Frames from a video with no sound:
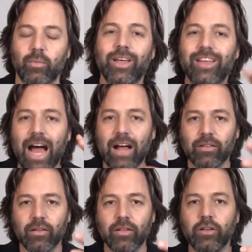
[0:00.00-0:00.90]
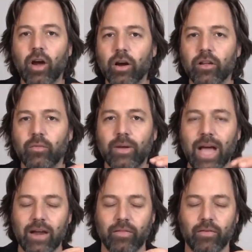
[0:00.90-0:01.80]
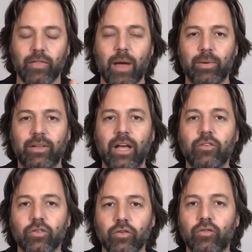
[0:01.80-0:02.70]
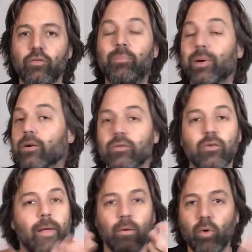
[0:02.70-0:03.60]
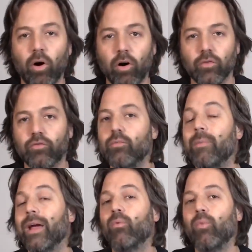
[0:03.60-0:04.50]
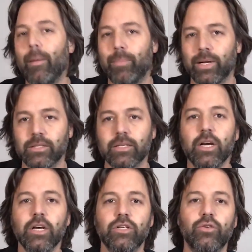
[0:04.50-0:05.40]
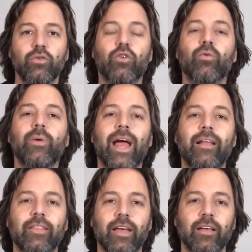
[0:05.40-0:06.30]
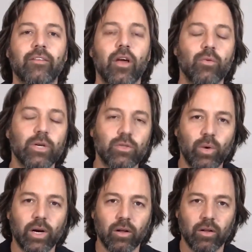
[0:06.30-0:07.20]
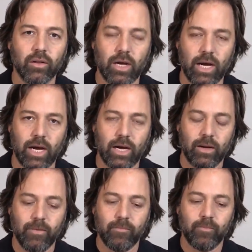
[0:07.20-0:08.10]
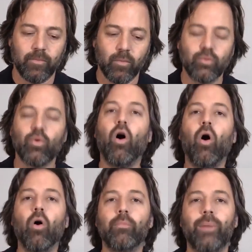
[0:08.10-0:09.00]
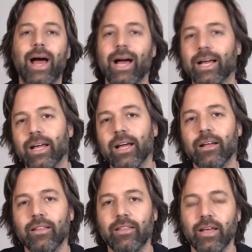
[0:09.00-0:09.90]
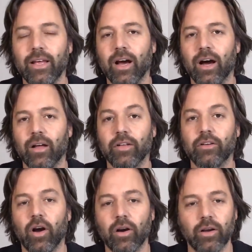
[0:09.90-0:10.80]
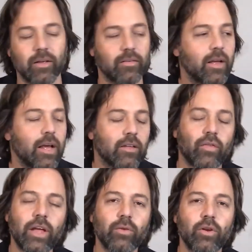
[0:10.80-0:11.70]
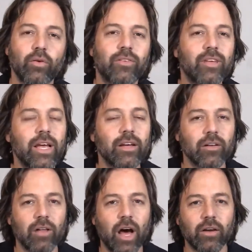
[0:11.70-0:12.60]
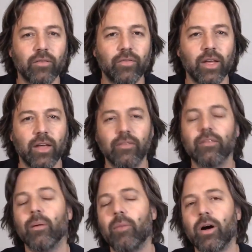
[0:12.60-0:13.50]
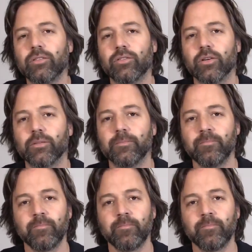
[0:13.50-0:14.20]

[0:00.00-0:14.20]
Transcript: We gather the darkness, we gather that potential to build walls, to make weapons, to create things which will hold back the darkness. So that's what you see in a lot of these monsters.